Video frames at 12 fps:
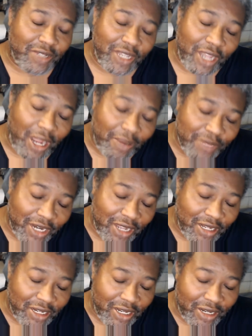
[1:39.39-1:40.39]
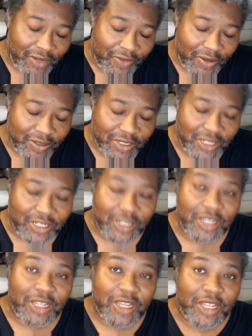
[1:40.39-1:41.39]
He opted out of the NFL season,
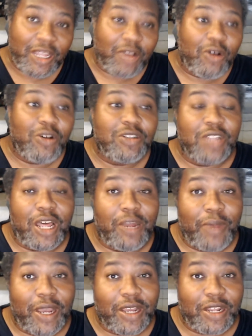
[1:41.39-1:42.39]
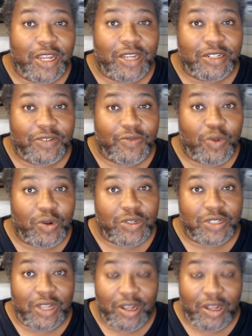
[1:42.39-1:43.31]
and that caused a lot of backlash, of course.